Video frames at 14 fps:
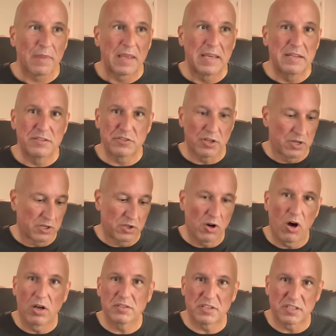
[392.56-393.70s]
is going to
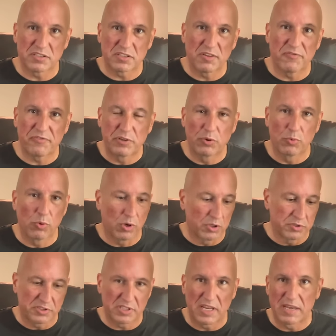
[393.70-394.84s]
cause us to feel
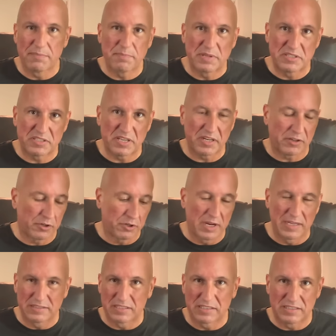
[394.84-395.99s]
worse and be sicker
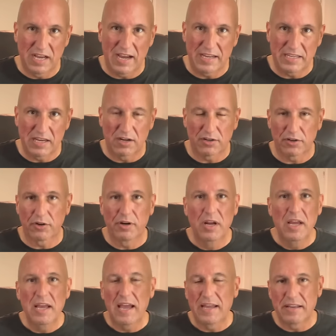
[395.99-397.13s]
and to die younger
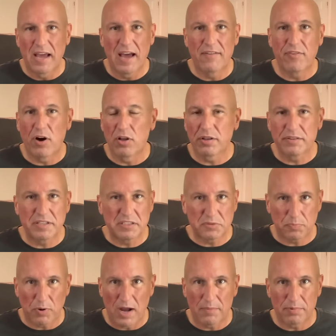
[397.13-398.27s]
and to have all of these
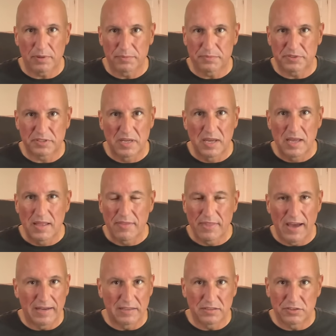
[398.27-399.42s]
problems
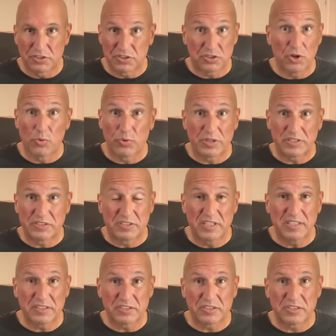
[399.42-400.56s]
that just don't
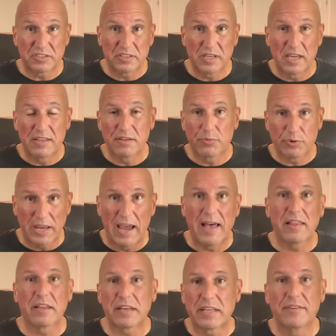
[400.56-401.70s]
exist in the
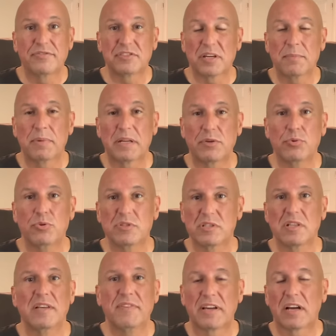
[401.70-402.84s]
reality of somebody who is
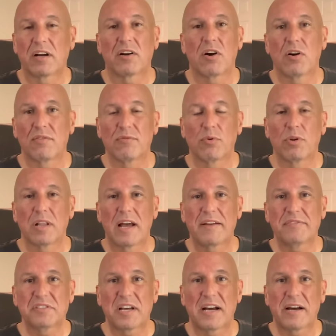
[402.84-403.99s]
living a carnivore
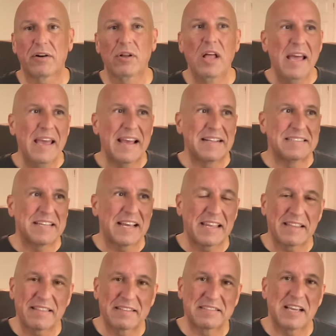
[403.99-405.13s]
lifestyle and
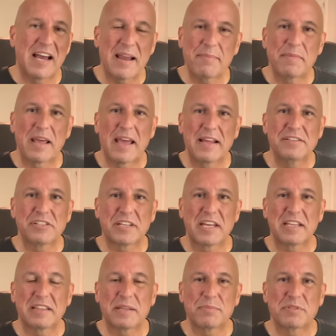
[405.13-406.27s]
taking the time to
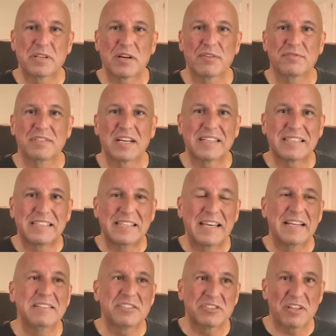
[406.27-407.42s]
educate themselves
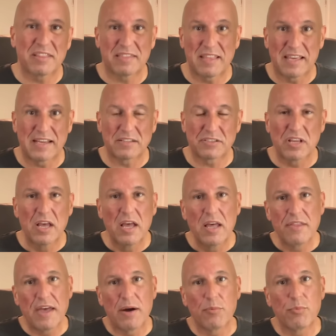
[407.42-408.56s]
against the things
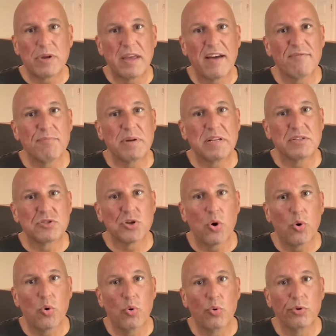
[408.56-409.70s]
that we have been
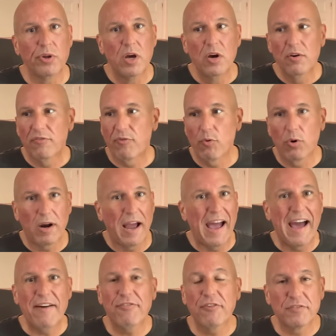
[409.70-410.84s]
told for
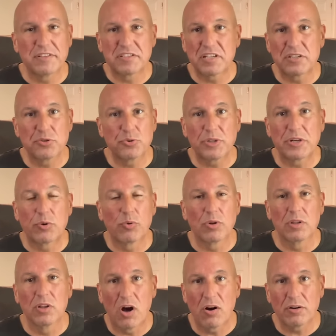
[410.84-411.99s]
half of a century or
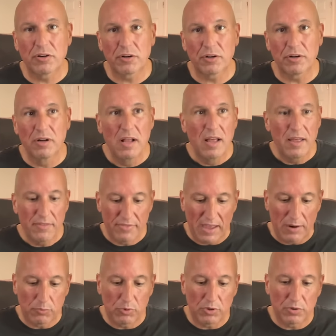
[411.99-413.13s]
longer
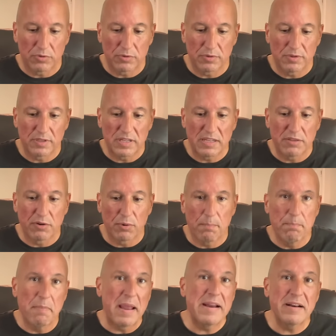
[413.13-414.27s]
that were either
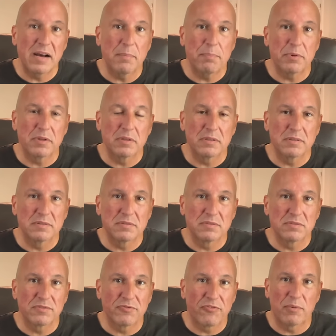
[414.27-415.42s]
made up
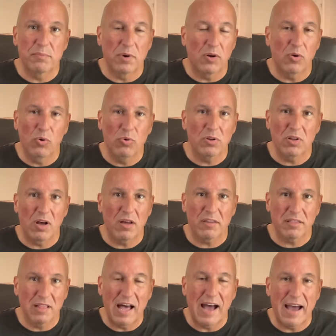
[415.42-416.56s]
from the whole
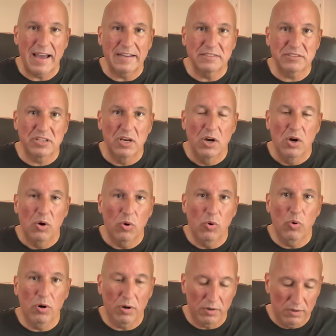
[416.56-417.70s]
cloth lies
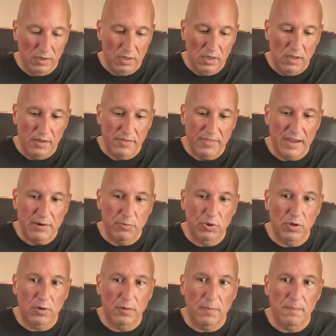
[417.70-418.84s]
or they
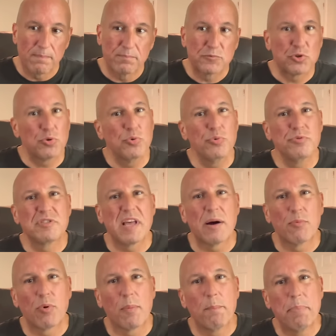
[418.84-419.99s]
were truths that
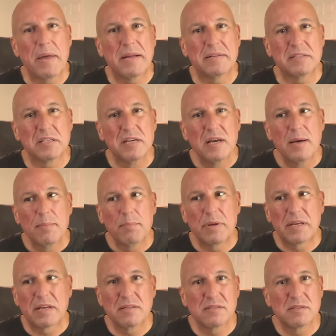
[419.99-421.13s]
were bent
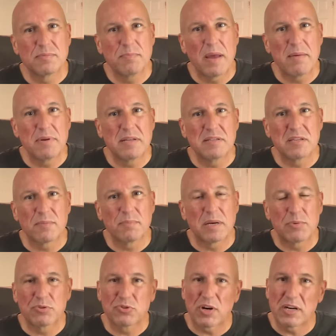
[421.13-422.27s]
because maybe somebody
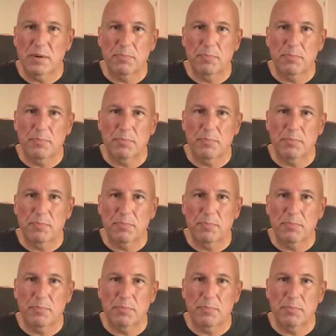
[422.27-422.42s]
was trying